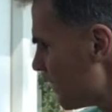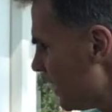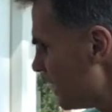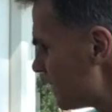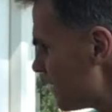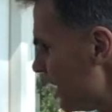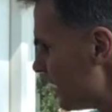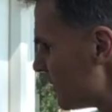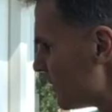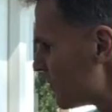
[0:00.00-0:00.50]

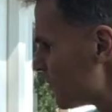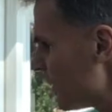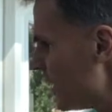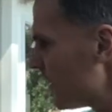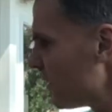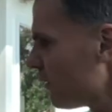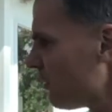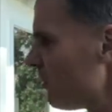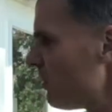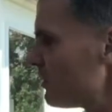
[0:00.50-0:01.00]
take this
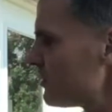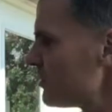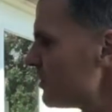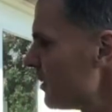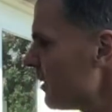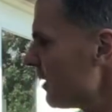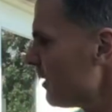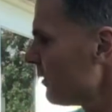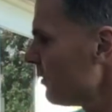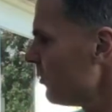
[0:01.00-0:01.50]
raker along. You see
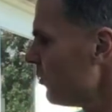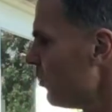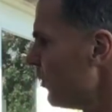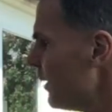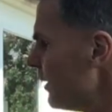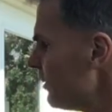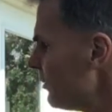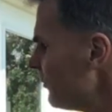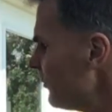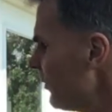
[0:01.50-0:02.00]
you got little
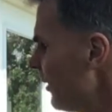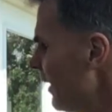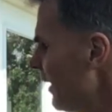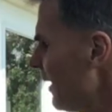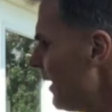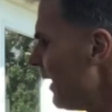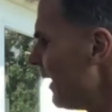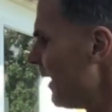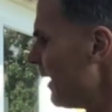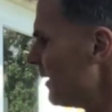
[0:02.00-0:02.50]
wheels,
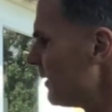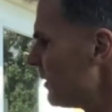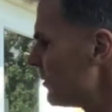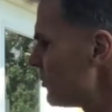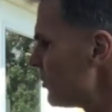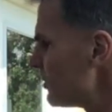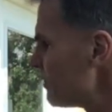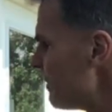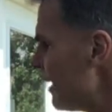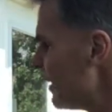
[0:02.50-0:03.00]
and
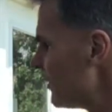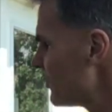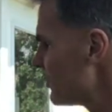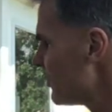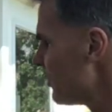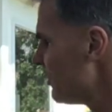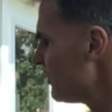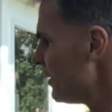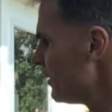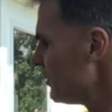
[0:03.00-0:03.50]
just make
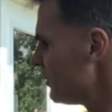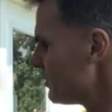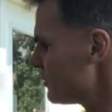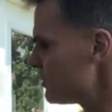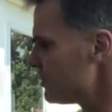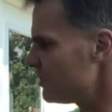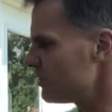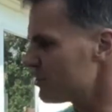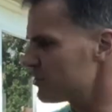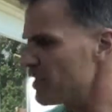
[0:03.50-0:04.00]
sure that
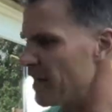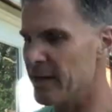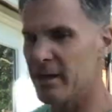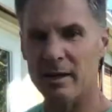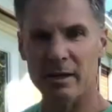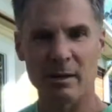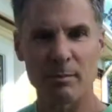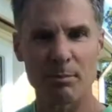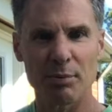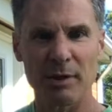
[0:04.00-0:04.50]
you take
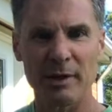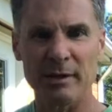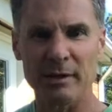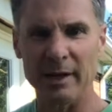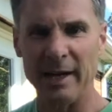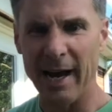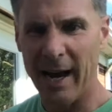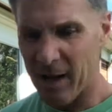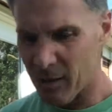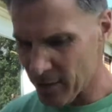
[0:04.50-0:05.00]
it
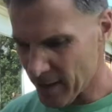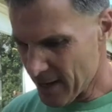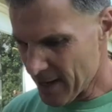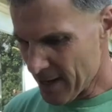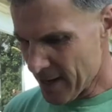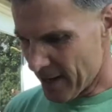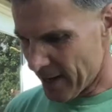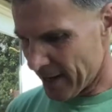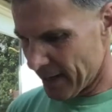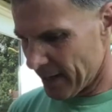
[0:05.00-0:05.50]
completely out.
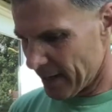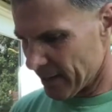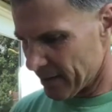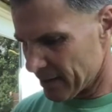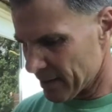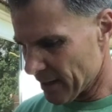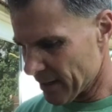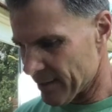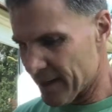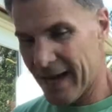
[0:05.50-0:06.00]
And
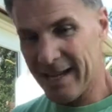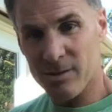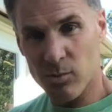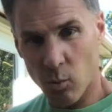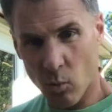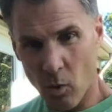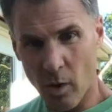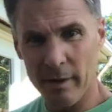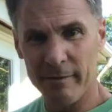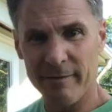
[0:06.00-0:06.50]
that's
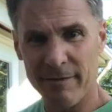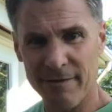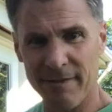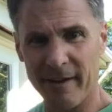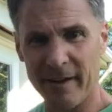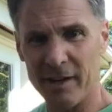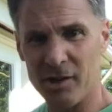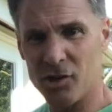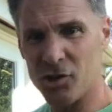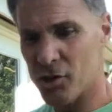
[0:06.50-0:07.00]
one
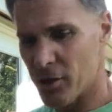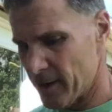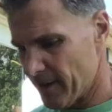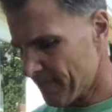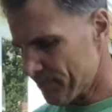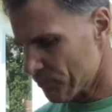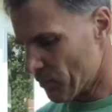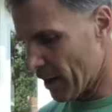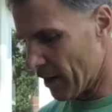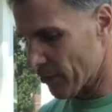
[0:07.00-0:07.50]
finish.
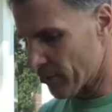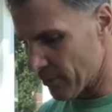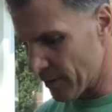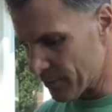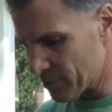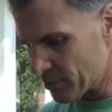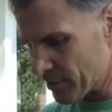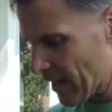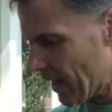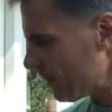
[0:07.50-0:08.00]

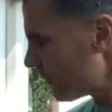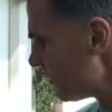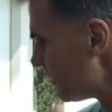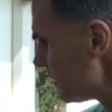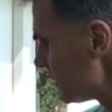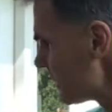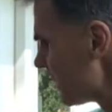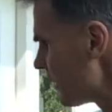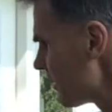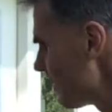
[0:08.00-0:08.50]
Remember, Dad would
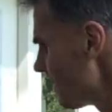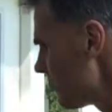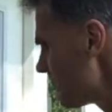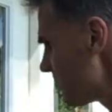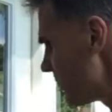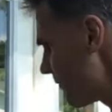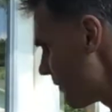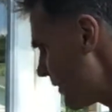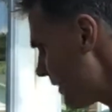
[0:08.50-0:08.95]
always get on us if we